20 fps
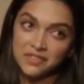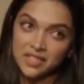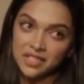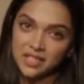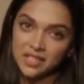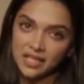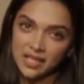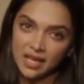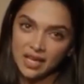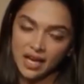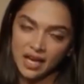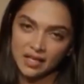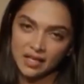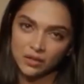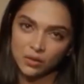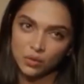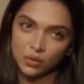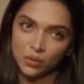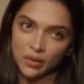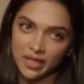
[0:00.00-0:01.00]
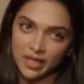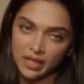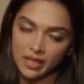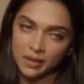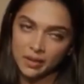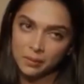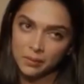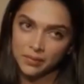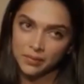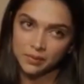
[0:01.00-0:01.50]
Every day I had to
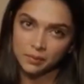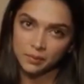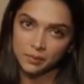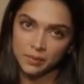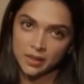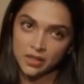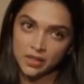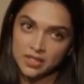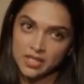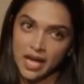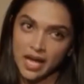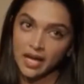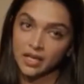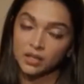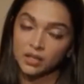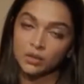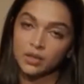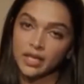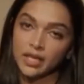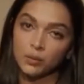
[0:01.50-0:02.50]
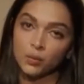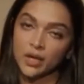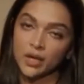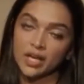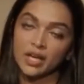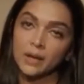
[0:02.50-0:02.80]
wake up because I had to get,